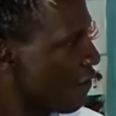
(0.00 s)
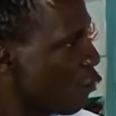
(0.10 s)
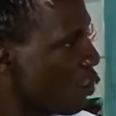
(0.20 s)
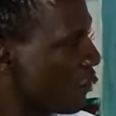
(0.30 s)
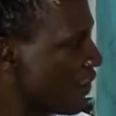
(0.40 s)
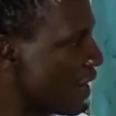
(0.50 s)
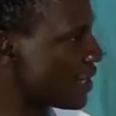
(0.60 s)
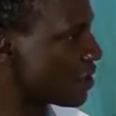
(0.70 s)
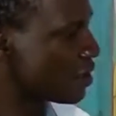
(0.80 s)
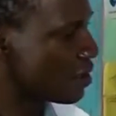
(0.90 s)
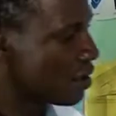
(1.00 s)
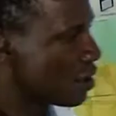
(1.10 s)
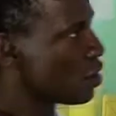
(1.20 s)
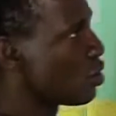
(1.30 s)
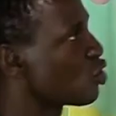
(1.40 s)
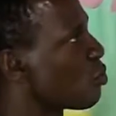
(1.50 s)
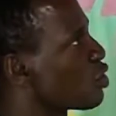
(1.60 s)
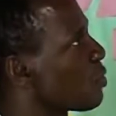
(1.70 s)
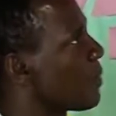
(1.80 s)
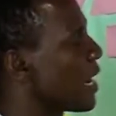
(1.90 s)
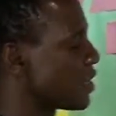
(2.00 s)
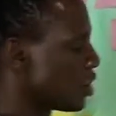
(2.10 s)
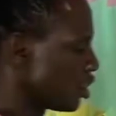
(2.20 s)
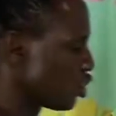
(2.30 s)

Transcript: wavelength. You just to multiply the